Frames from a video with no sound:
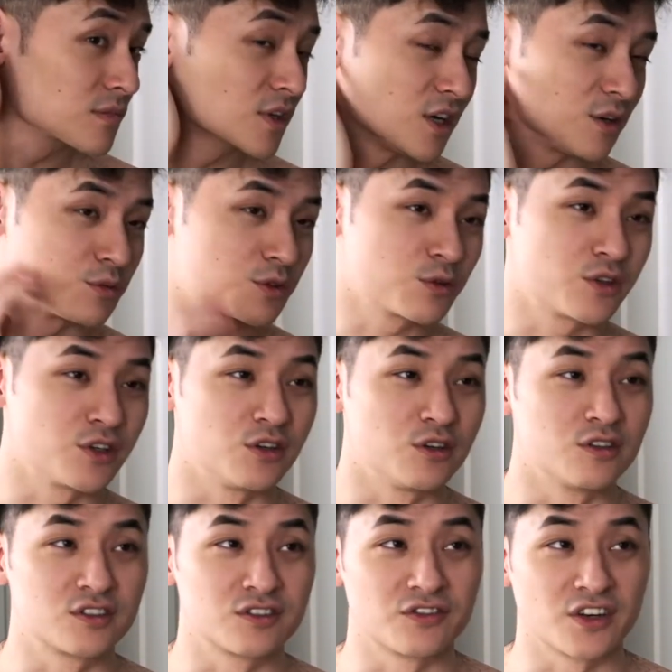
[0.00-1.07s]
I'm so
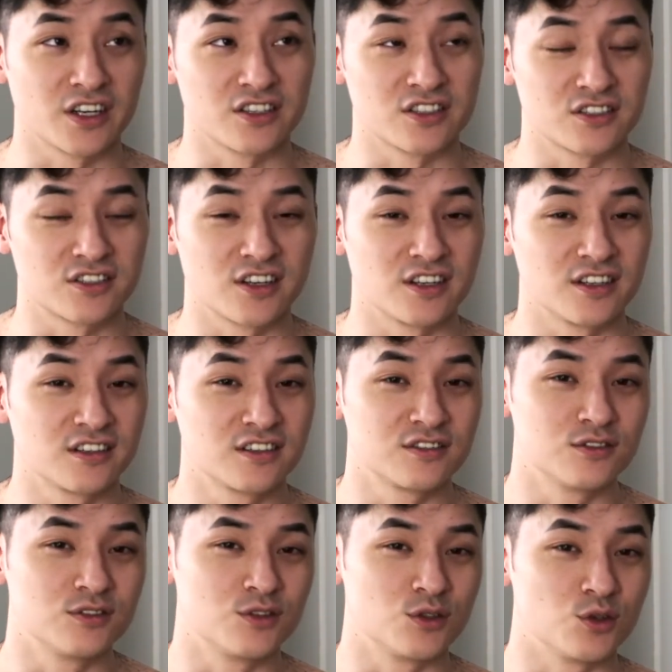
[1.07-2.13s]
curious if I can just like
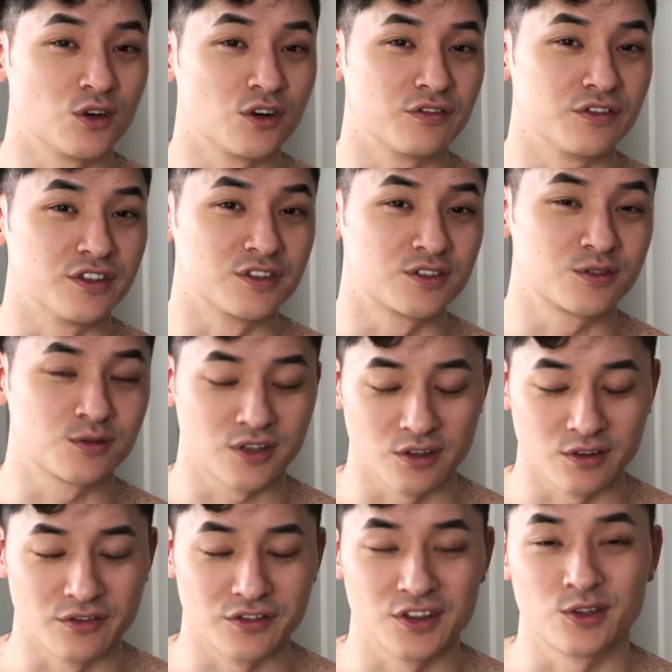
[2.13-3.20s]
do all of this without
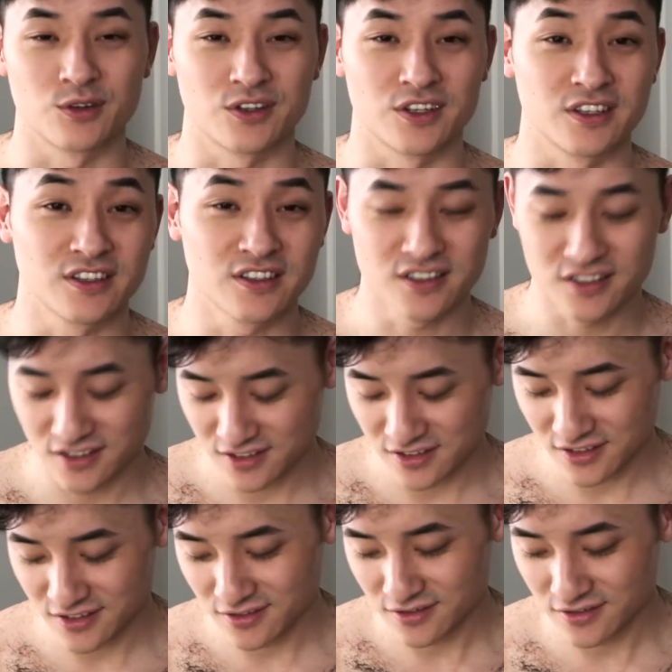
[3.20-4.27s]
even looking.
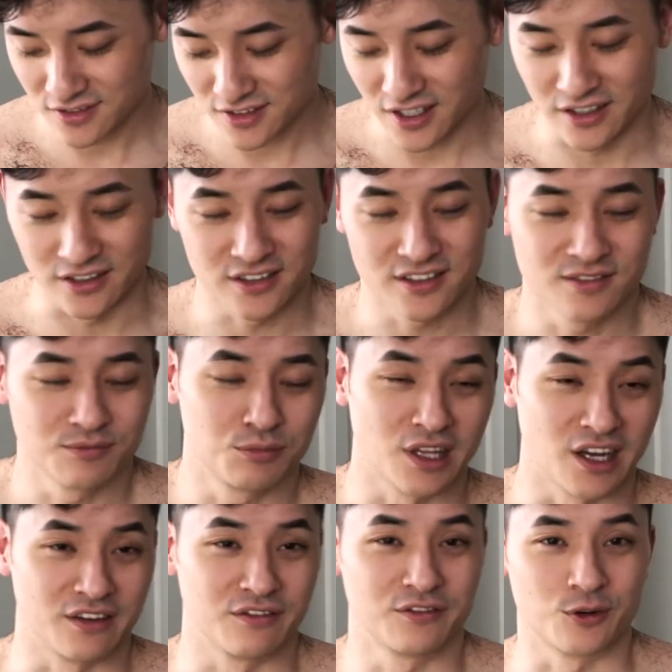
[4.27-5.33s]
Like
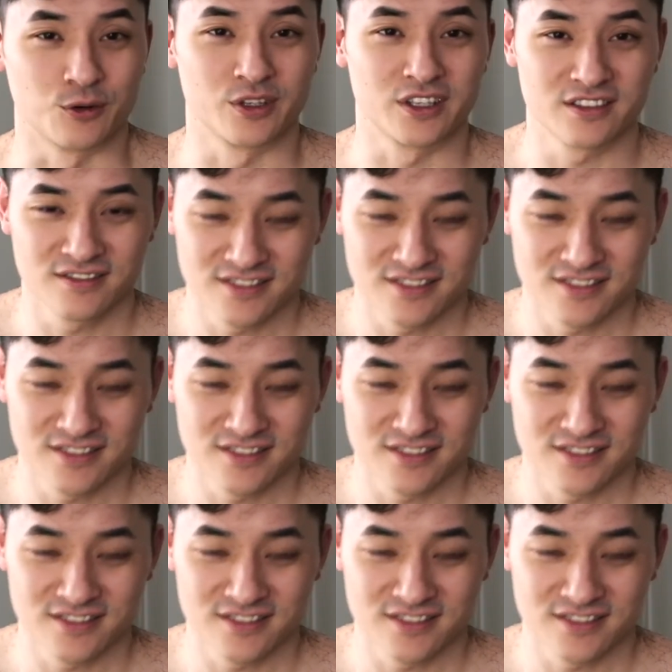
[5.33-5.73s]
blindfolded.